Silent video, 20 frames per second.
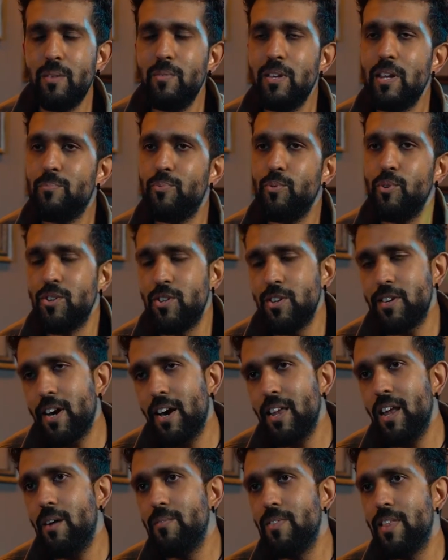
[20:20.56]
Even abroad, you
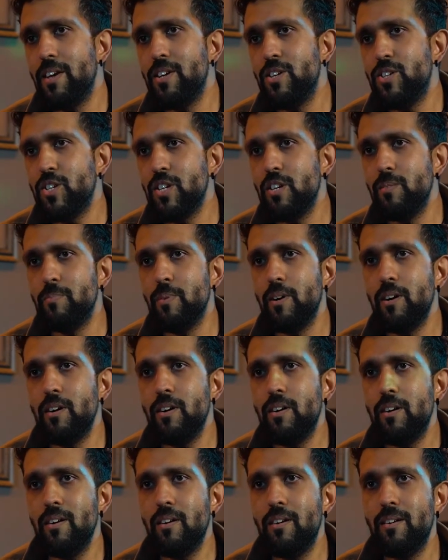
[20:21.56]
can have that issue, but
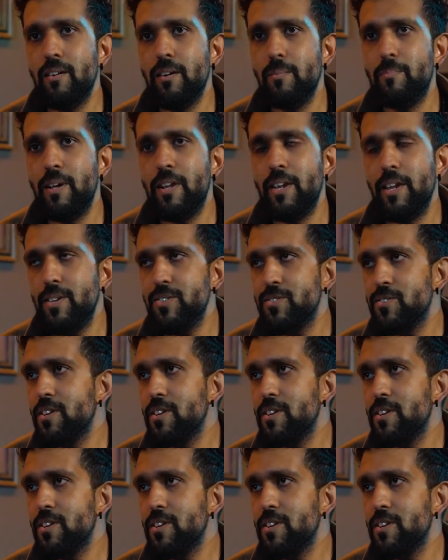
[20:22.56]
a bit less